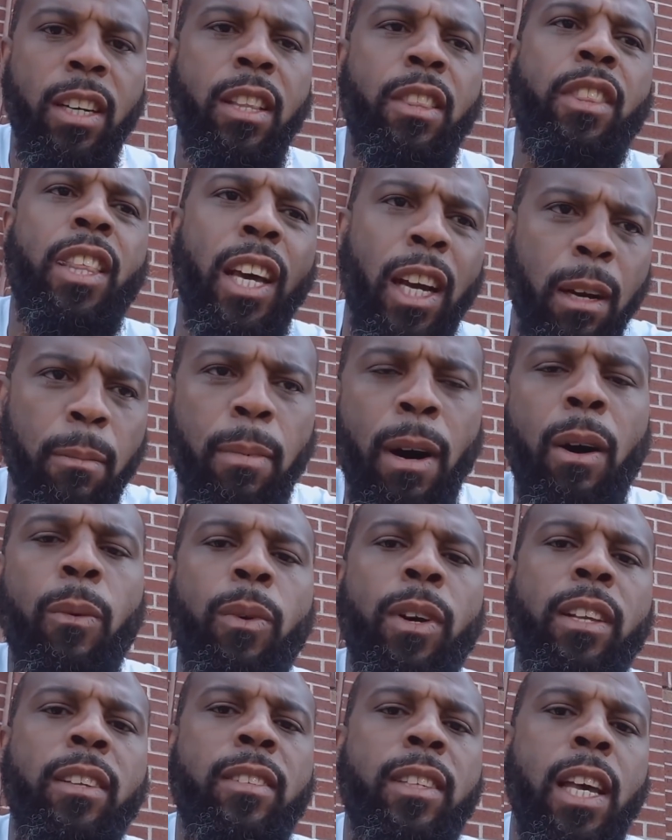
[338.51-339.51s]
to think about
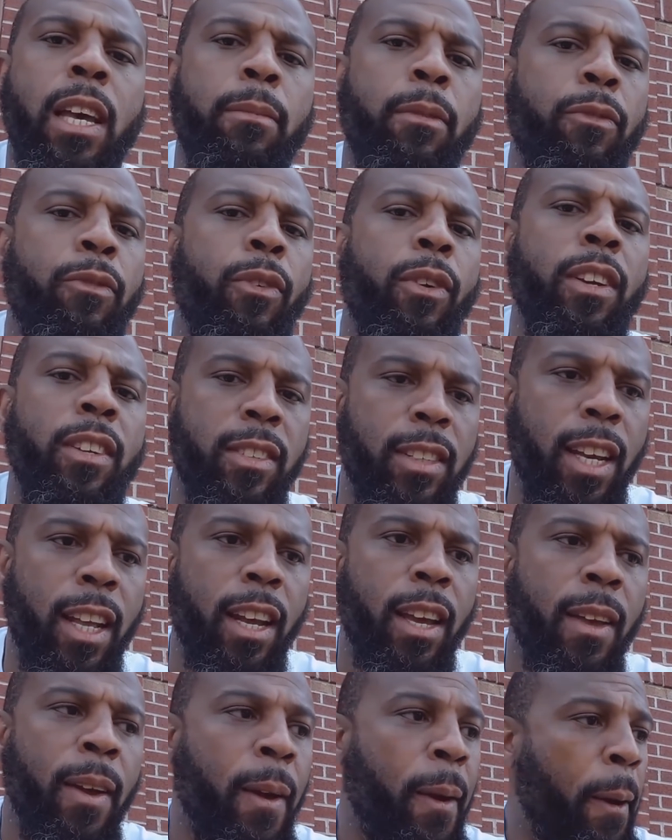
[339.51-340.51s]
what he said before he said
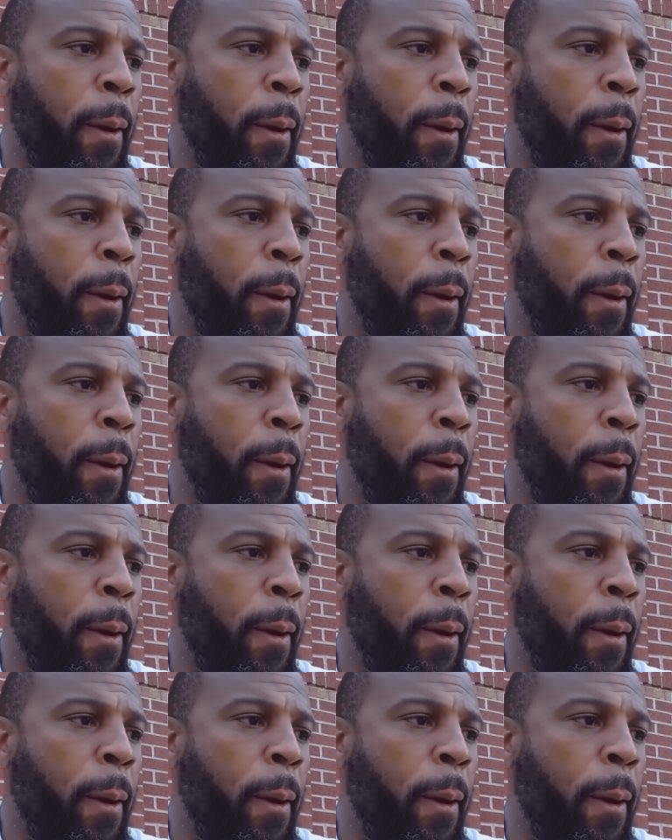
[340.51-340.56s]
it.